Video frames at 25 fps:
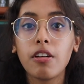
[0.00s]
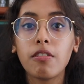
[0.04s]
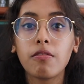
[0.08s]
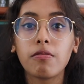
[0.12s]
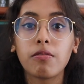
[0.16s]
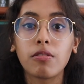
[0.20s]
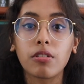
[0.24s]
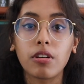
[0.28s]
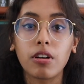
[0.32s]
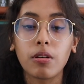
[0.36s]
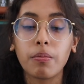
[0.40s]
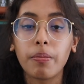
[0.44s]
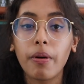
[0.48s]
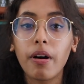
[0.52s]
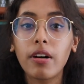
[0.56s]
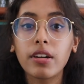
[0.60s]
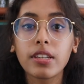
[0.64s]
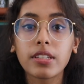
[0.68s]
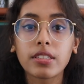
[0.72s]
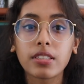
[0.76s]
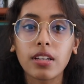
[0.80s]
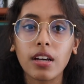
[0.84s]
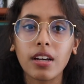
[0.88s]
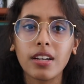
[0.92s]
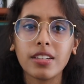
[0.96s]
for our
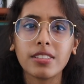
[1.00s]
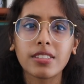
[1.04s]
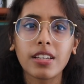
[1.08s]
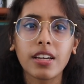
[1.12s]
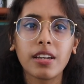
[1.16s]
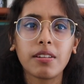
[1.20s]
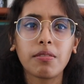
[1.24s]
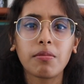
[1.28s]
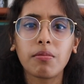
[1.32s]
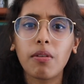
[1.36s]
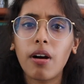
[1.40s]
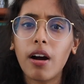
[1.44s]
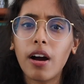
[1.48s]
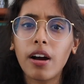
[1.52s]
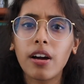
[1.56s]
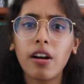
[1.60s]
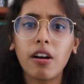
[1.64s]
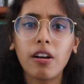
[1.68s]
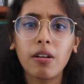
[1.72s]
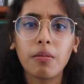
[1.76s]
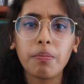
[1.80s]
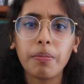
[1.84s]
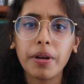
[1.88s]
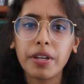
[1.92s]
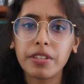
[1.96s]
body size and why
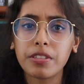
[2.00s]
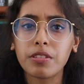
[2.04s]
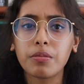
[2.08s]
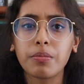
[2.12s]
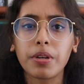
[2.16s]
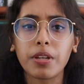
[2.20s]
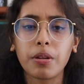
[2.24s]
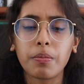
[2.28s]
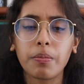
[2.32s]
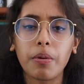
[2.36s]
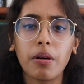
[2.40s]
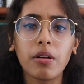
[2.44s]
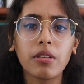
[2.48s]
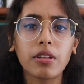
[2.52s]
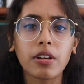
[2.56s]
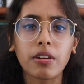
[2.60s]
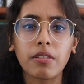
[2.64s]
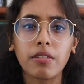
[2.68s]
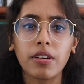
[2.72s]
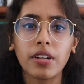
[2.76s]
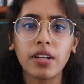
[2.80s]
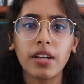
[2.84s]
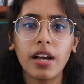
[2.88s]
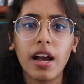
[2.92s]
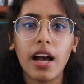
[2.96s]
our basal metabolic
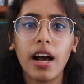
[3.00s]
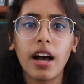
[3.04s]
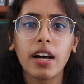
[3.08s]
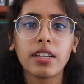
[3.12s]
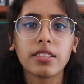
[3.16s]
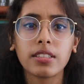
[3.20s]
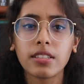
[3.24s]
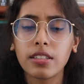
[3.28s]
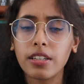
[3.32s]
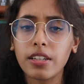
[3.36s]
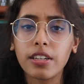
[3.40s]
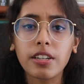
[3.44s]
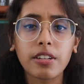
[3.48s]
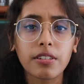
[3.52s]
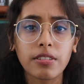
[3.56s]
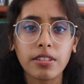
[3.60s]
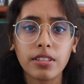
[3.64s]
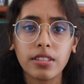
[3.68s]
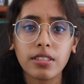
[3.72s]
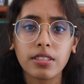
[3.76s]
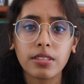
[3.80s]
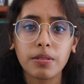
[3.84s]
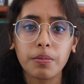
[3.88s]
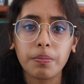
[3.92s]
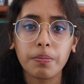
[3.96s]
rate hasn't
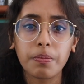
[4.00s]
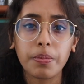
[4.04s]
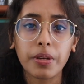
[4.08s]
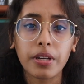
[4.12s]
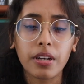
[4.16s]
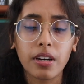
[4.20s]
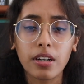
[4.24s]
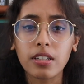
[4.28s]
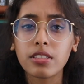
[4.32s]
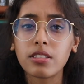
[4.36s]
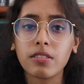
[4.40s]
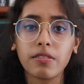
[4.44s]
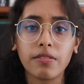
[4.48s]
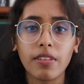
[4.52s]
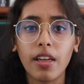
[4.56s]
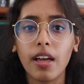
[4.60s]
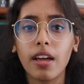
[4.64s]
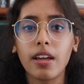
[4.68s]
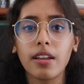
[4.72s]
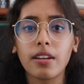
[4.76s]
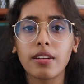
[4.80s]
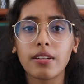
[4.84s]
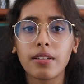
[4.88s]
increased because of that.